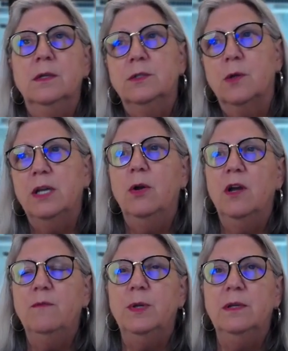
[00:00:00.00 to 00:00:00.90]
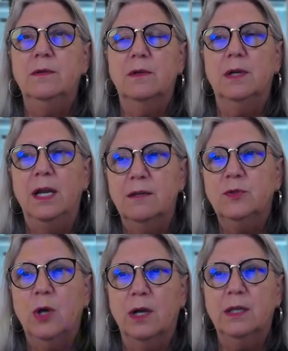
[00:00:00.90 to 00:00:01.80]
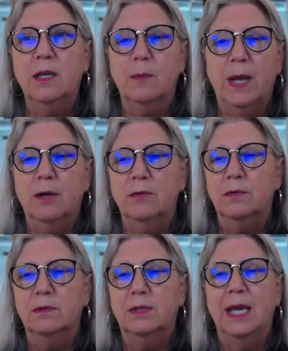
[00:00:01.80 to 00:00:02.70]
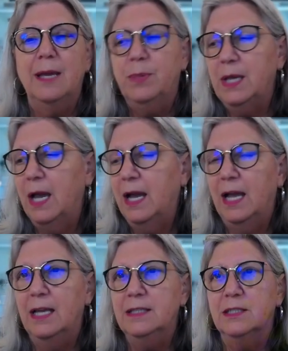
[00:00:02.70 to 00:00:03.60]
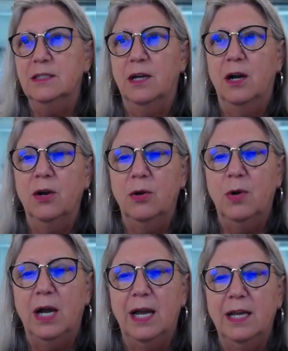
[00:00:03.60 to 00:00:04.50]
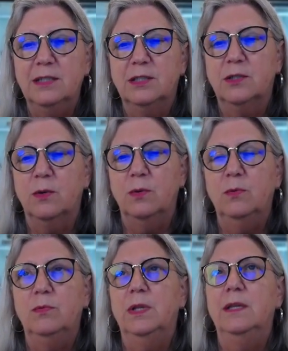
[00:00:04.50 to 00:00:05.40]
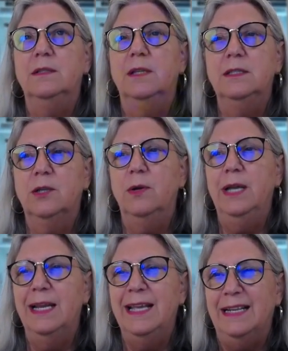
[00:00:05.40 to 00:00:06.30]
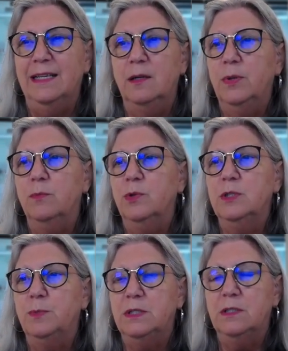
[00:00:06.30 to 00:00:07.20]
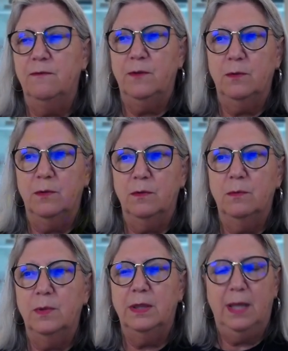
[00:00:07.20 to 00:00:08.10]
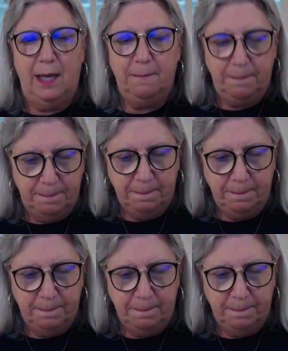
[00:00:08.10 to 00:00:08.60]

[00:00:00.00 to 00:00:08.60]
So I know I've been kind of talking about KPIs and ROIs, so let's go ahead and get a little bit more specific with that.